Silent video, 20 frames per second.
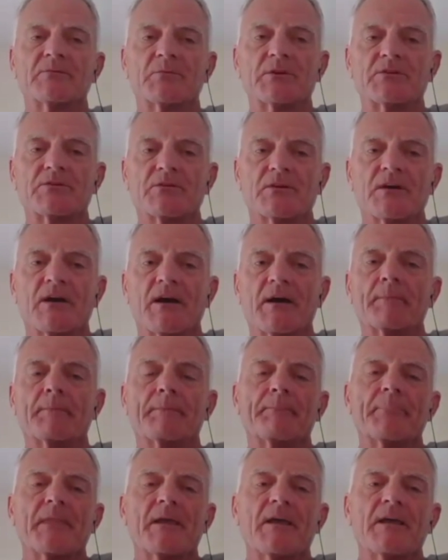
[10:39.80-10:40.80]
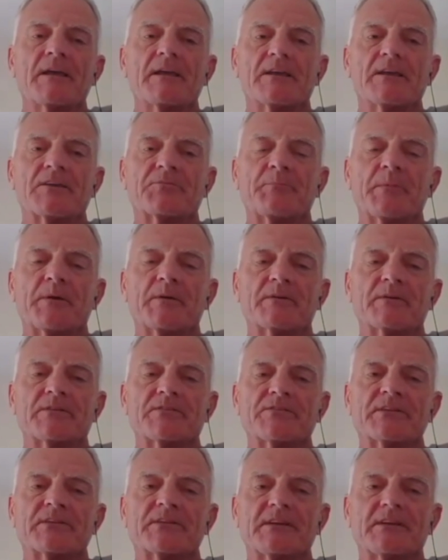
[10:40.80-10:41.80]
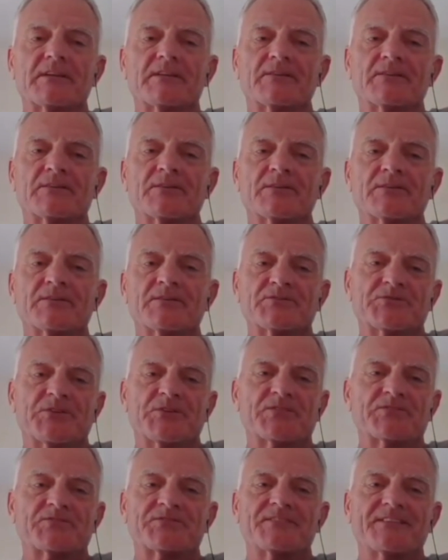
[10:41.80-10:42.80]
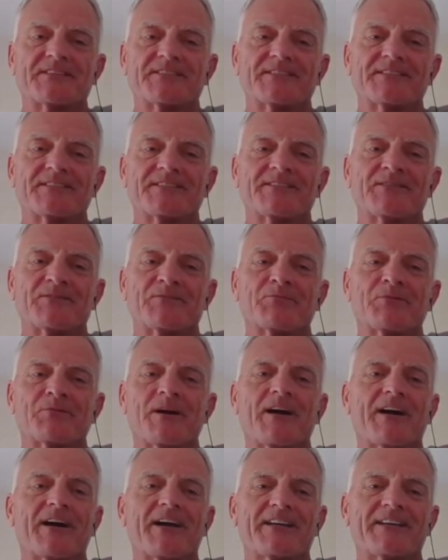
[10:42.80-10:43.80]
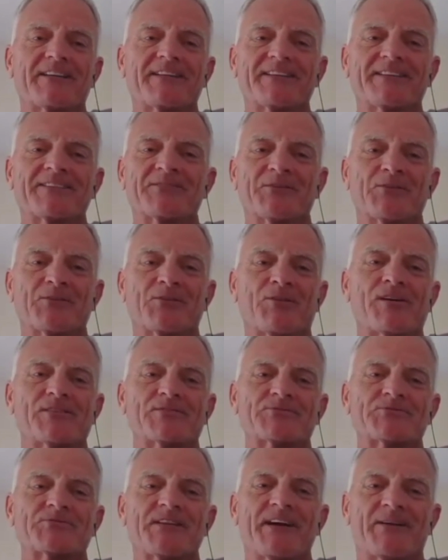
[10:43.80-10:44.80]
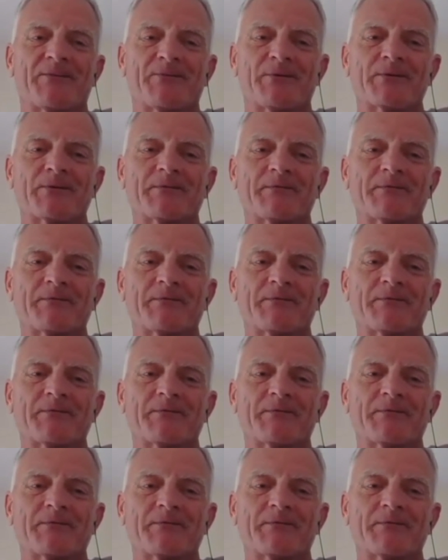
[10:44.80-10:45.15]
we took up experienced either just the ride to the launch tower,